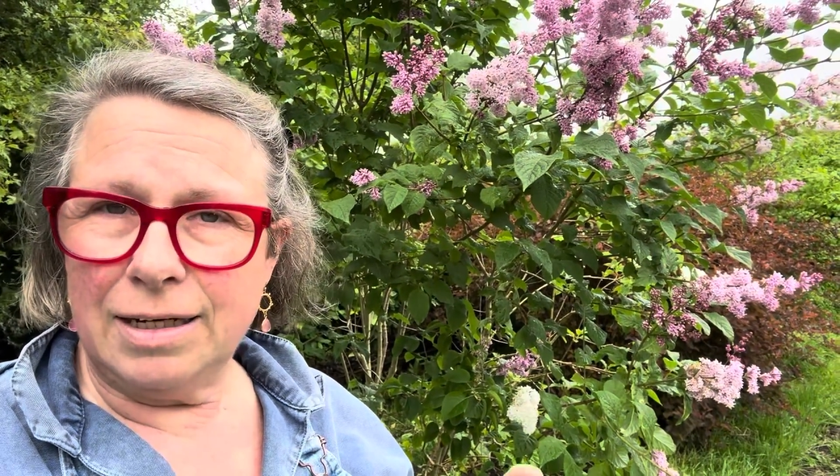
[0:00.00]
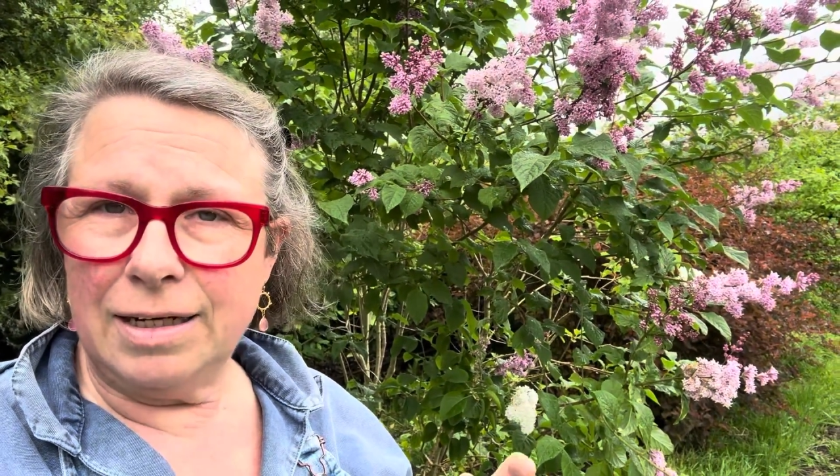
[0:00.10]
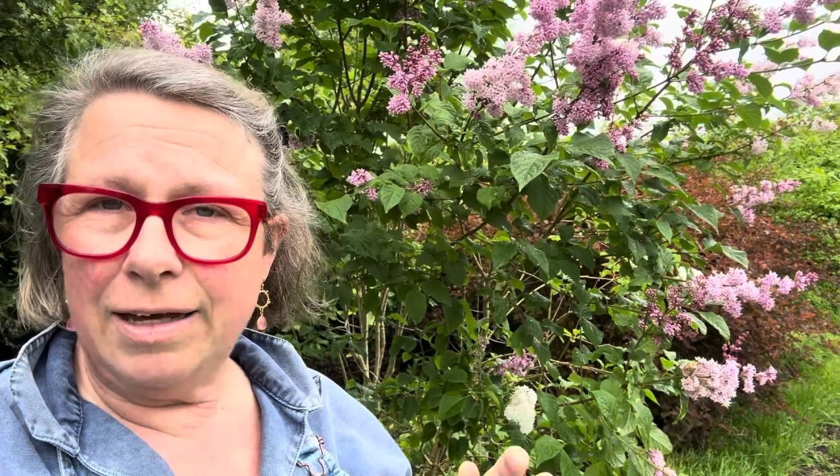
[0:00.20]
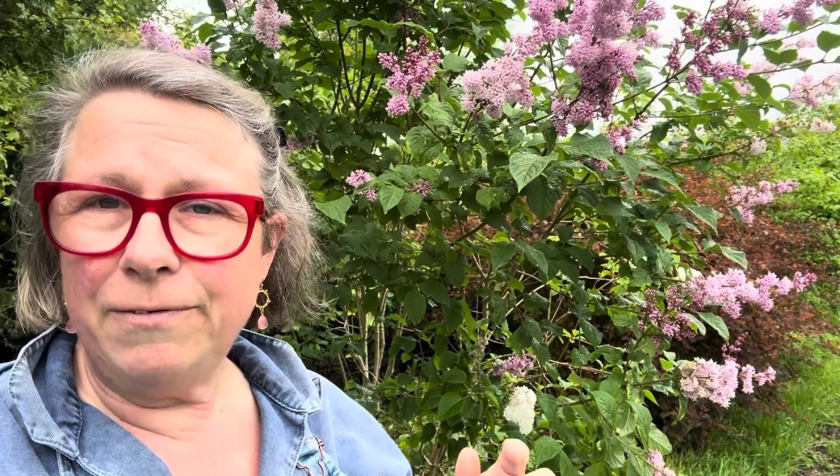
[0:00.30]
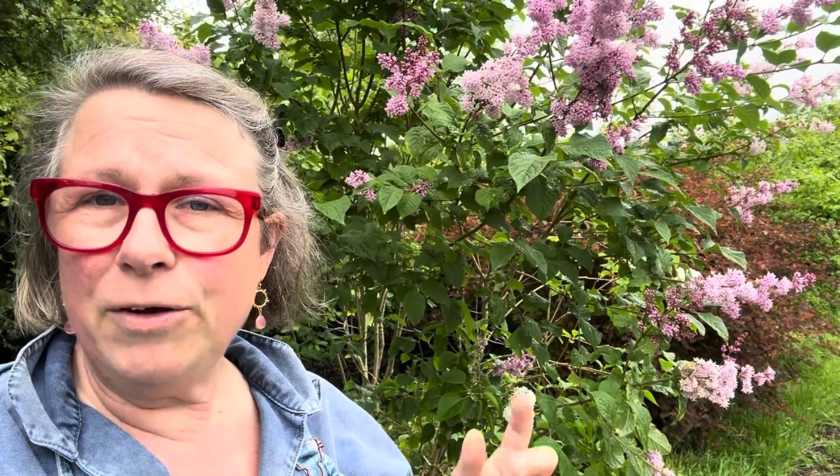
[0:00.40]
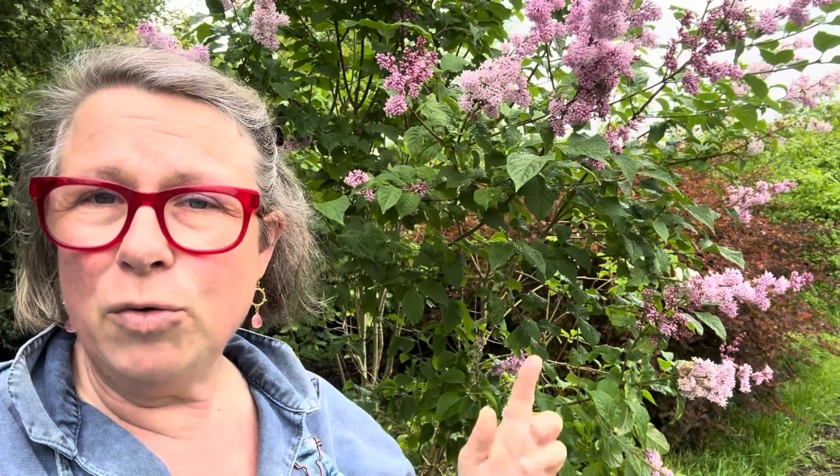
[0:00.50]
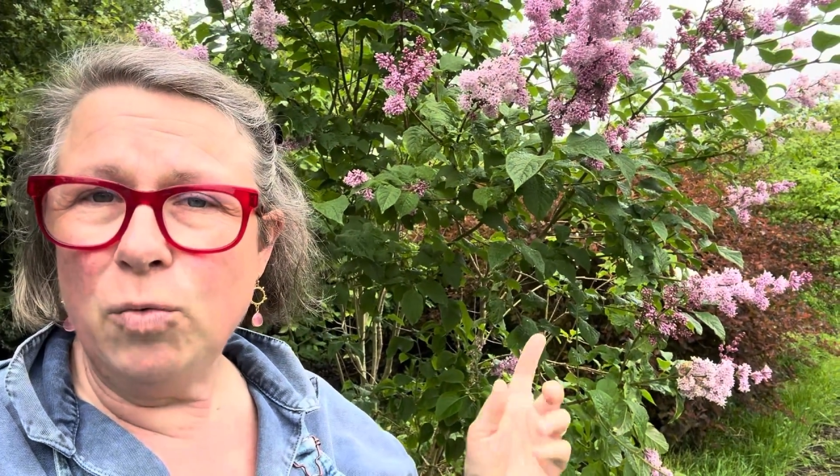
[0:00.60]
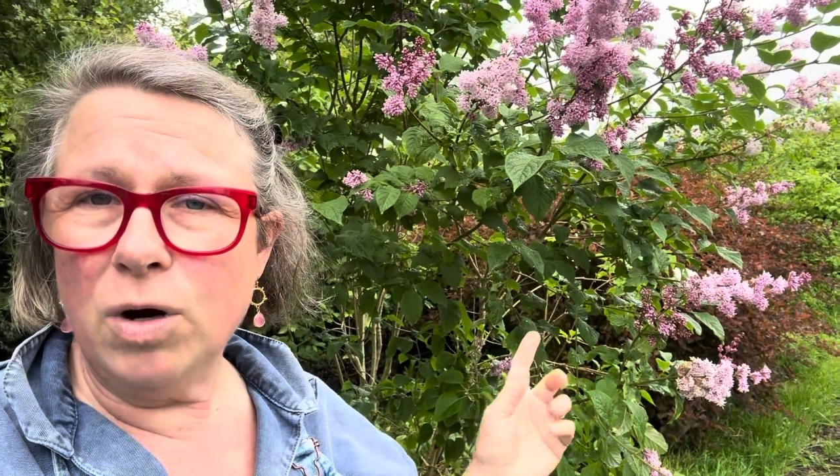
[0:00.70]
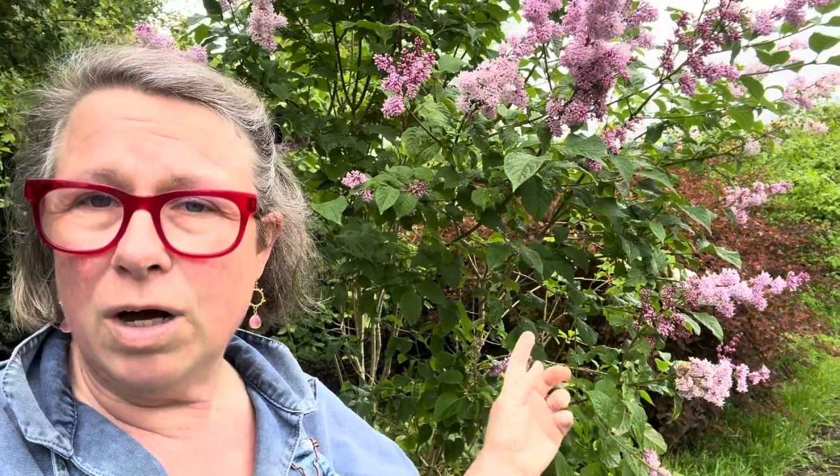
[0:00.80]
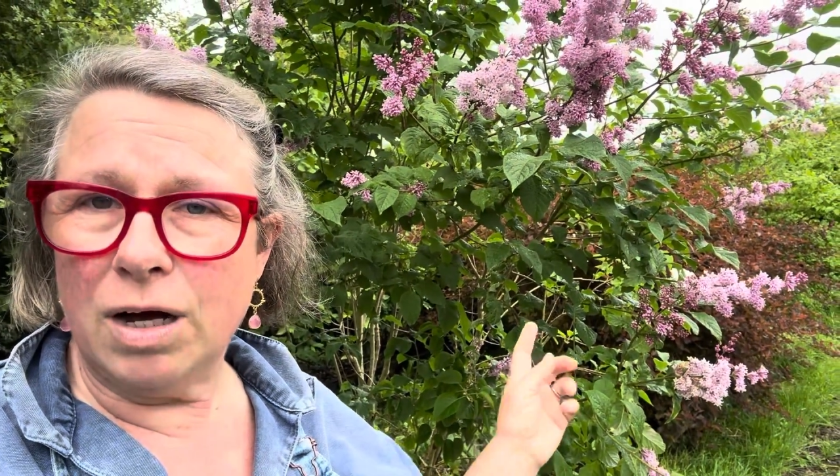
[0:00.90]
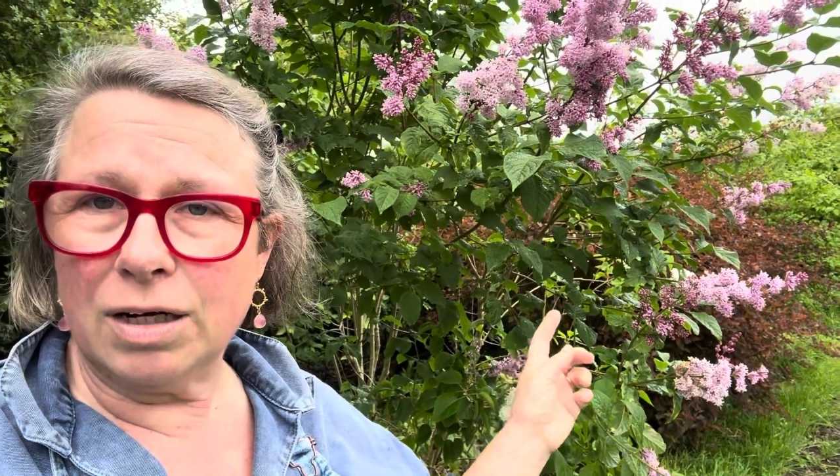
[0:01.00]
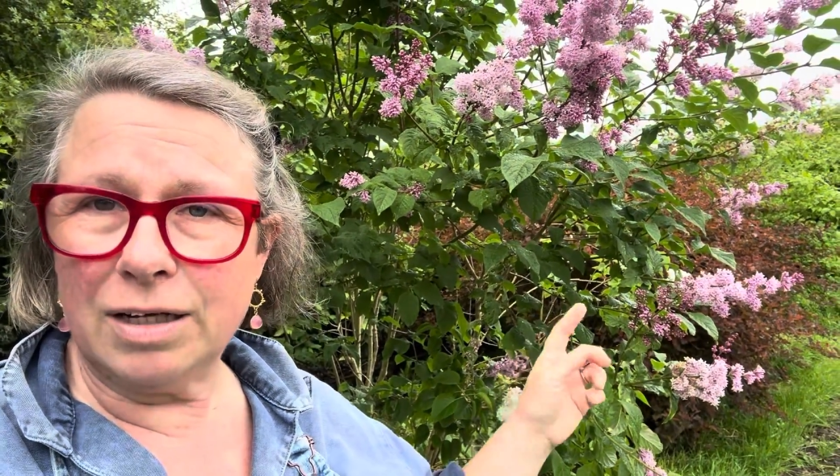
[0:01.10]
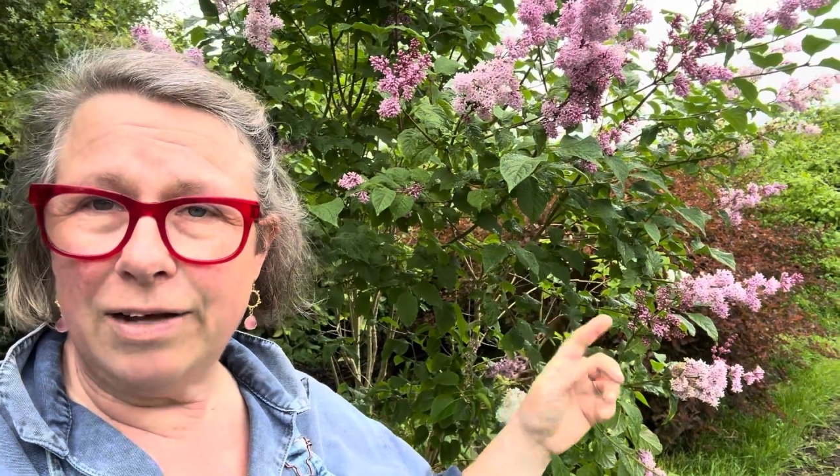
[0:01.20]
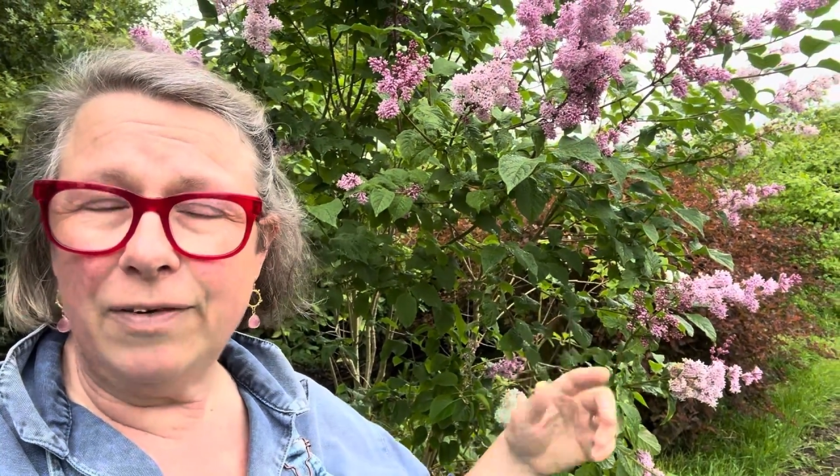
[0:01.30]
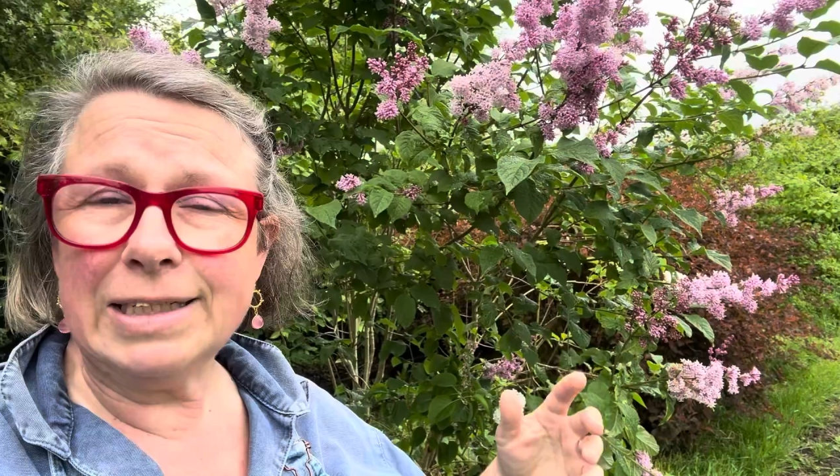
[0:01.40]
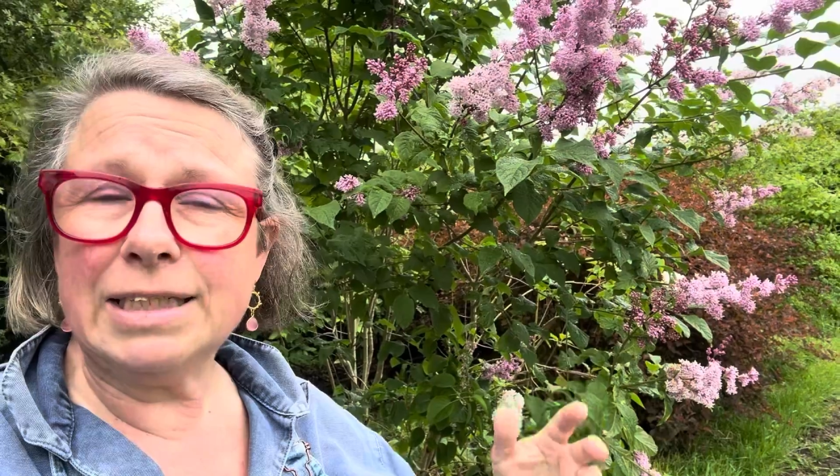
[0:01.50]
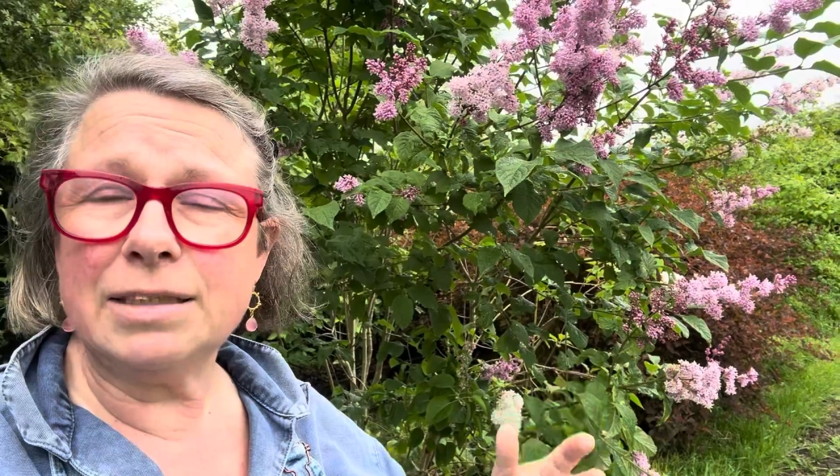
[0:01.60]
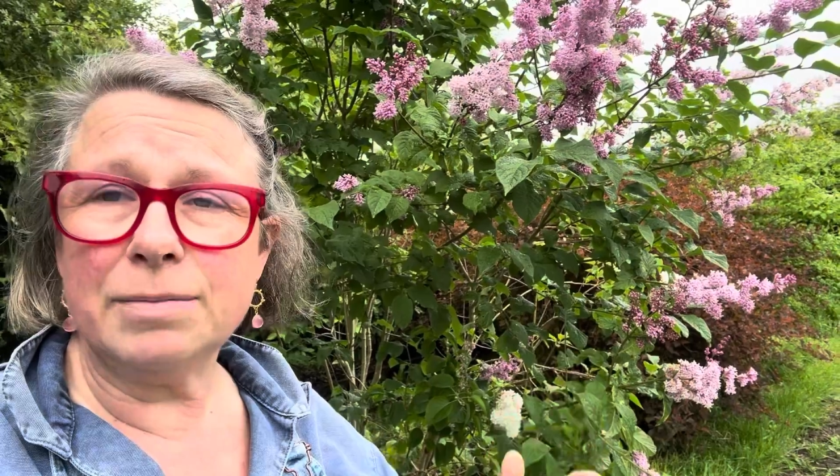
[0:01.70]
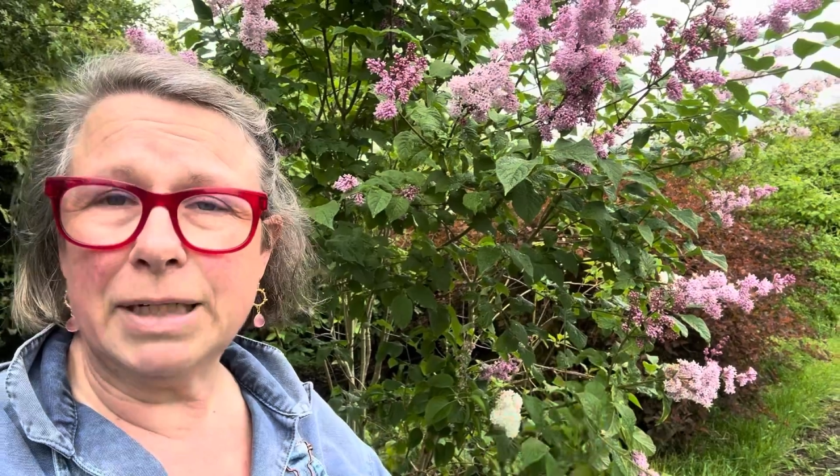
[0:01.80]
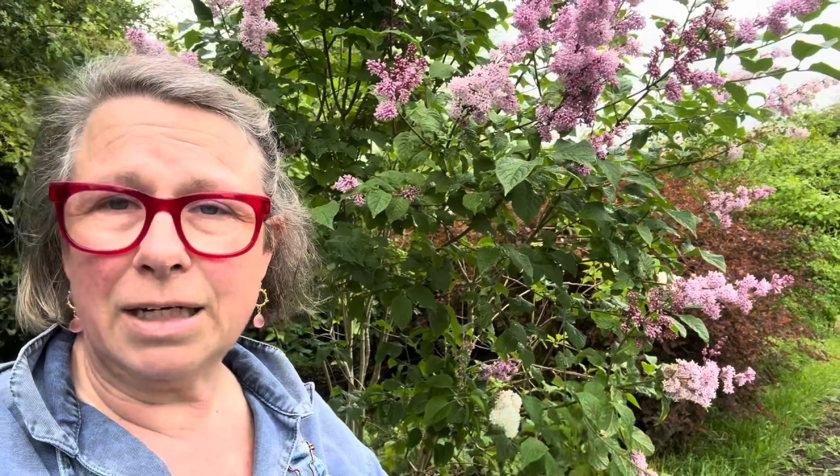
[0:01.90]
If I said
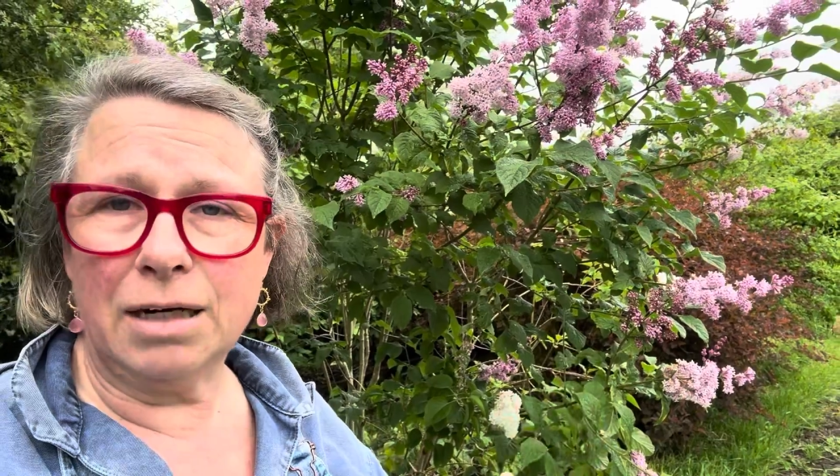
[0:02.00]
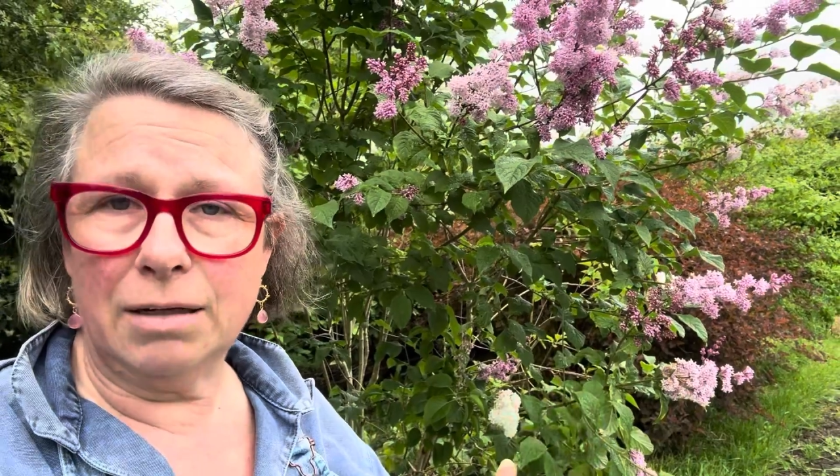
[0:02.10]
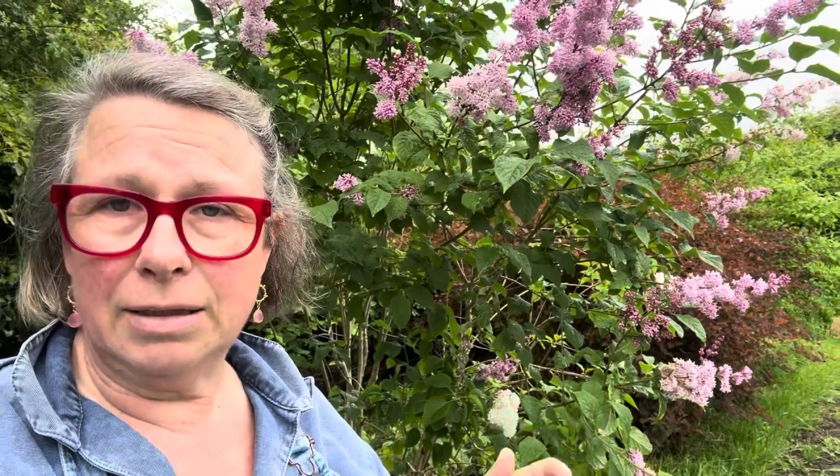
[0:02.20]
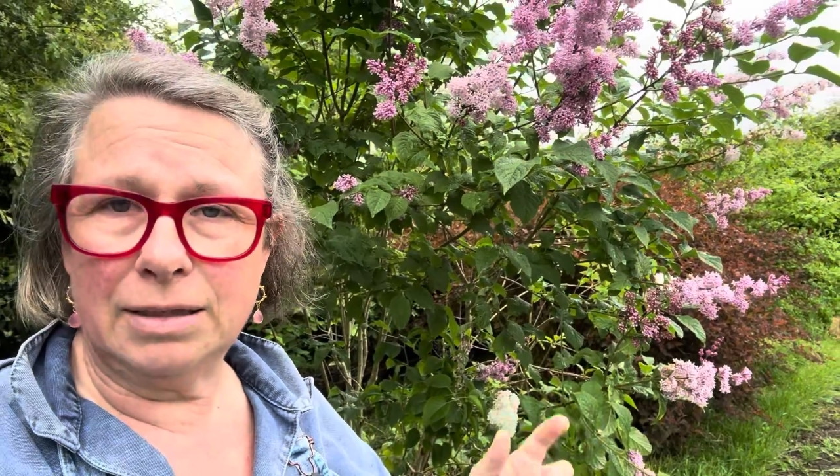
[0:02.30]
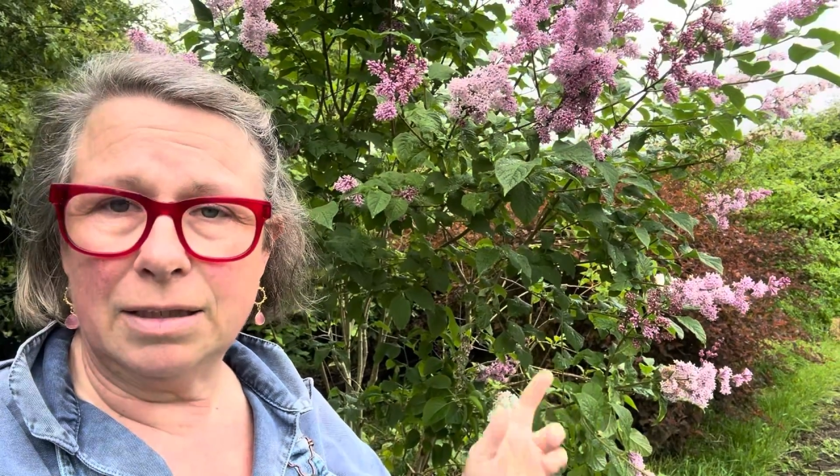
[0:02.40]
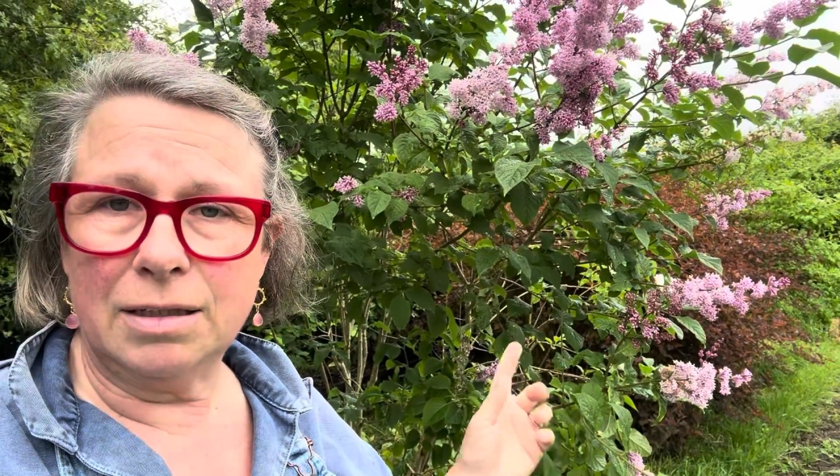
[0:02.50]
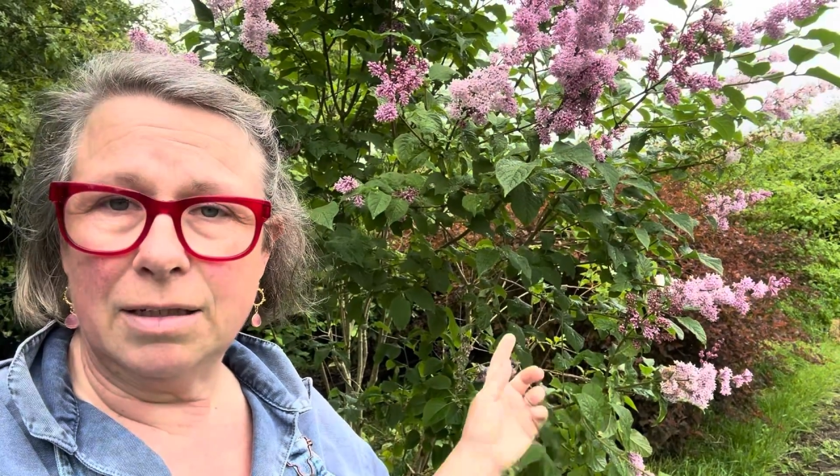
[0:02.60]
to my client,